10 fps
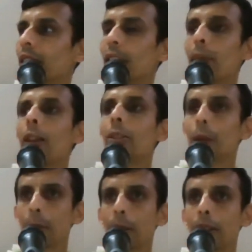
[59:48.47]
He came
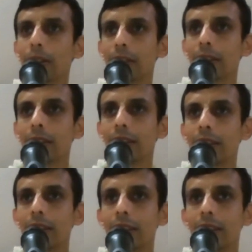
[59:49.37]
as Brahmana.
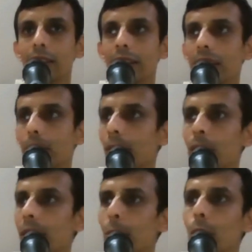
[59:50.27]

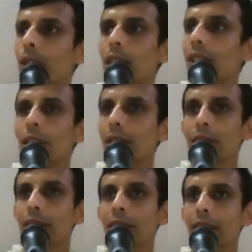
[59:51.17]
Parashurama won't teach
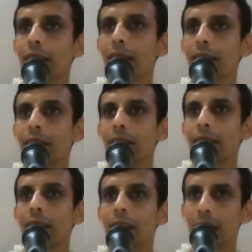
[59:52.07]
Kshatriya.
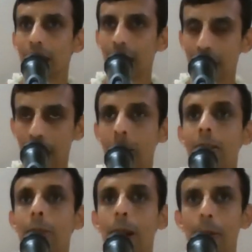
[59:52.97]
He
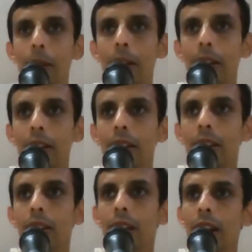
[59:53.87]
came as Brahmana
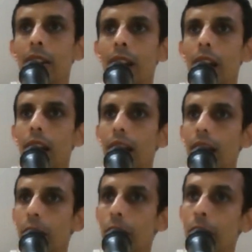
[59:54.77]
that
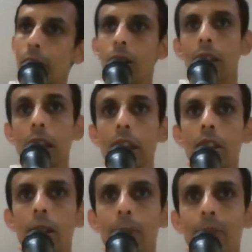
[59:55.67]
he will not
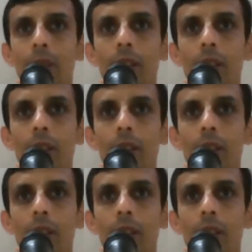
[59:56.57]
teach.